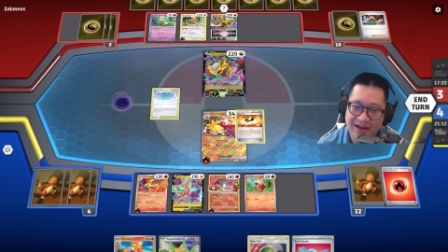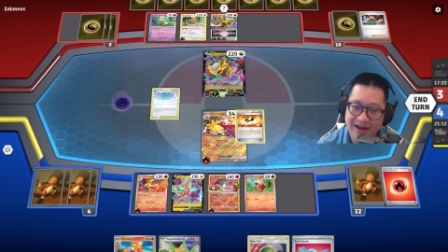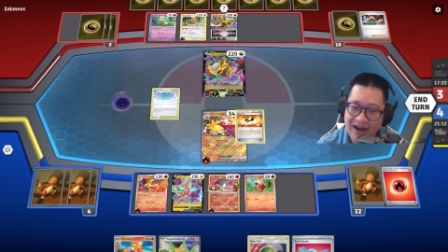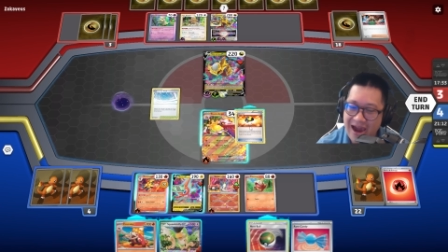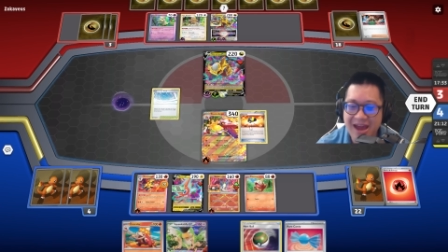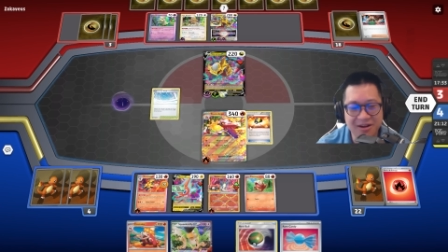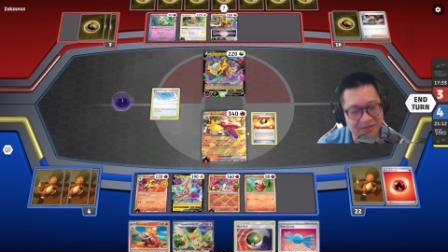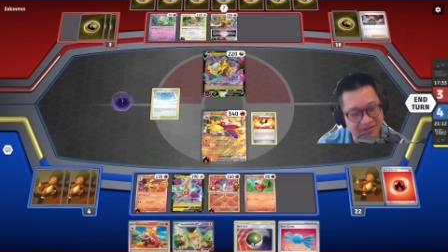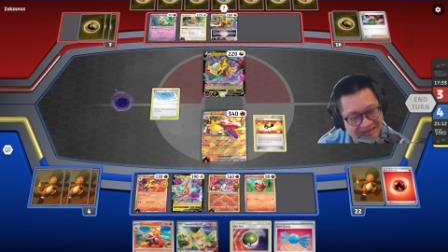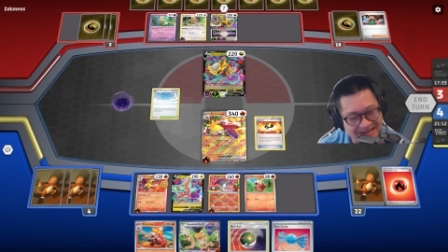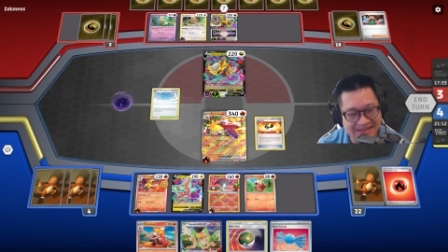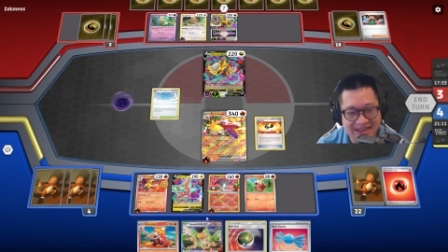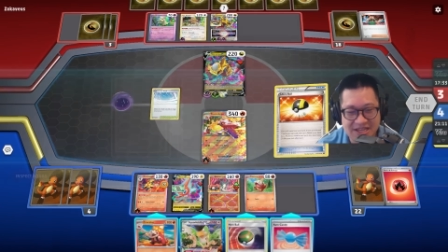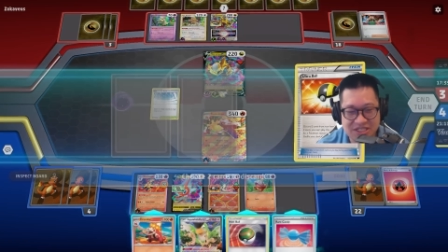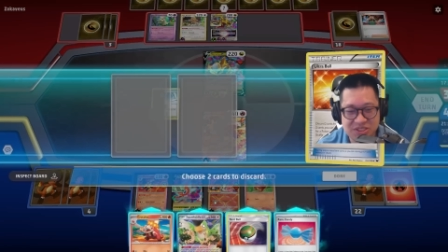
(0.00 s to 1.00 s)
I don't need
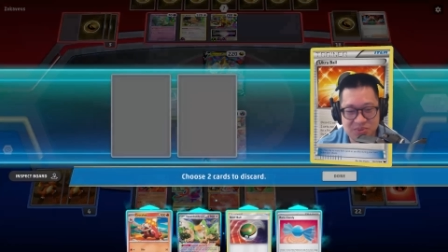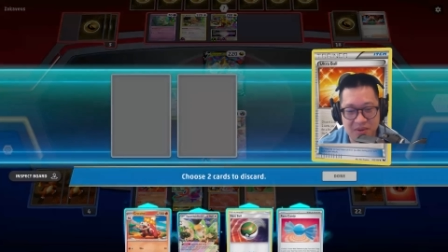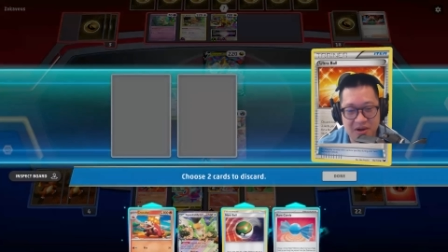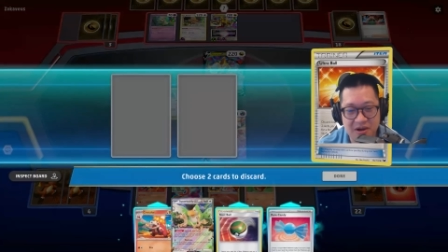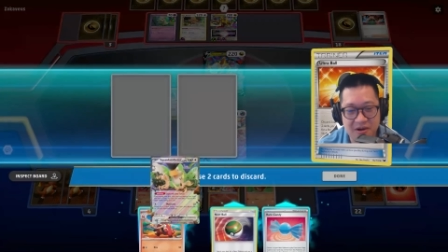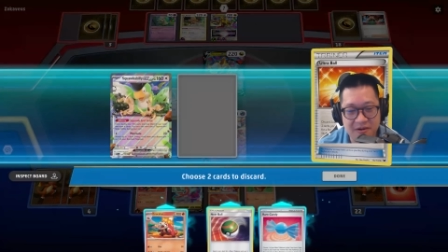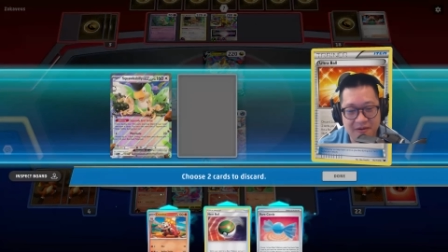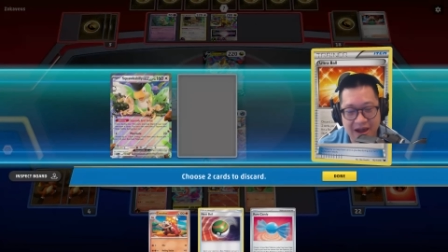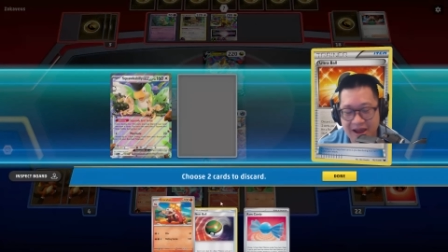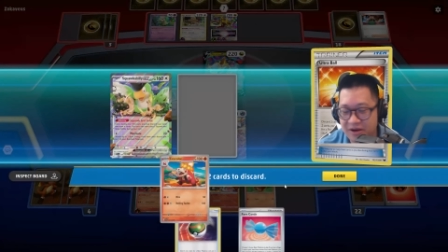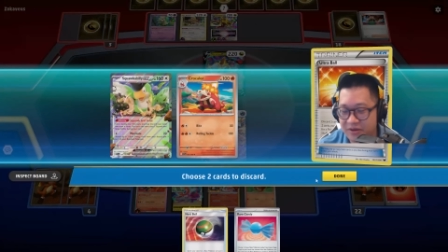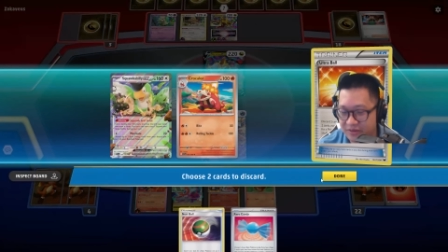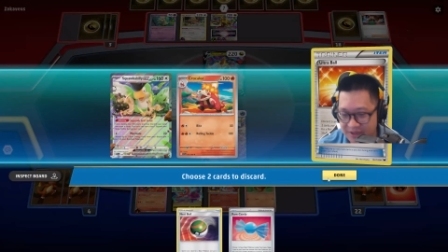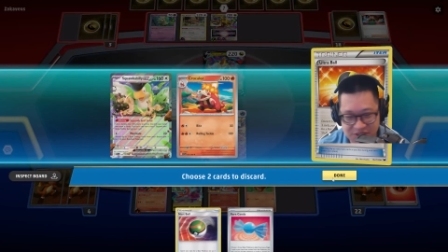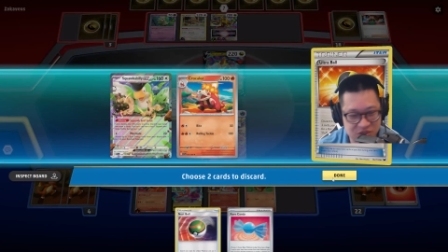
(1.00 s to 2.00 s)
Nest Ball, I
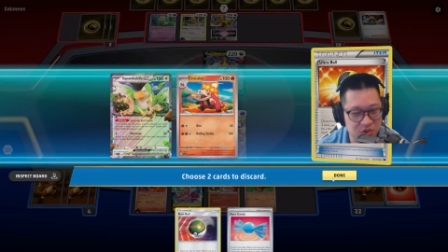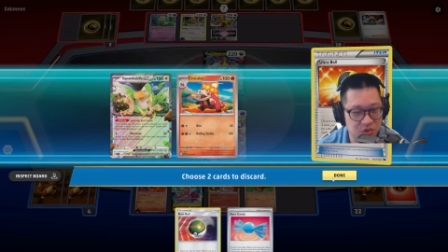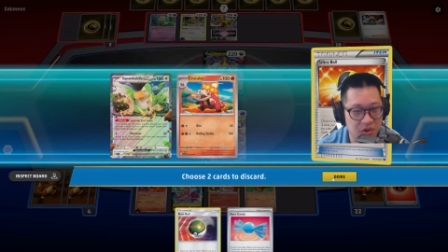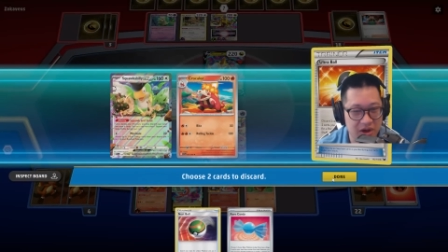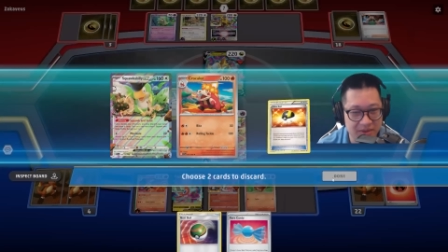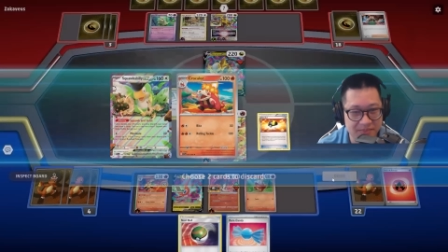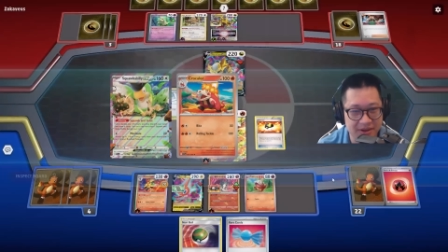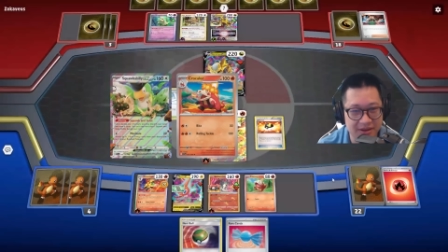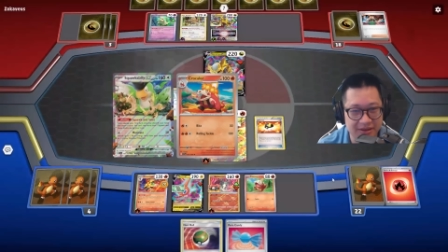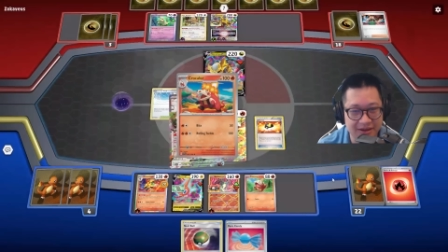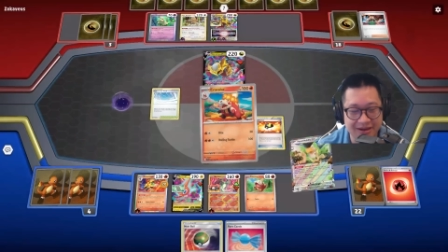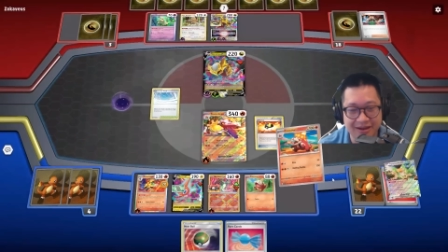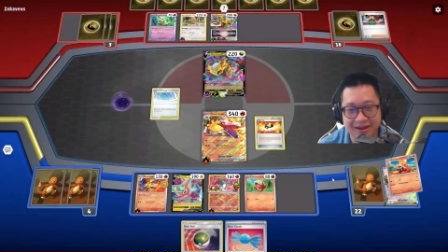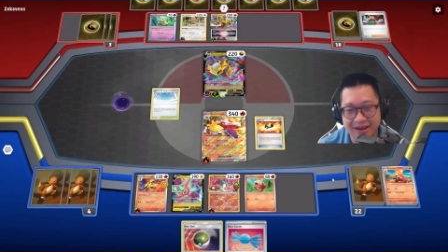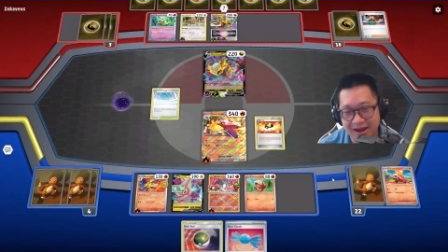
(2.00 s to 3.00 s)
don't need Squawkabilly.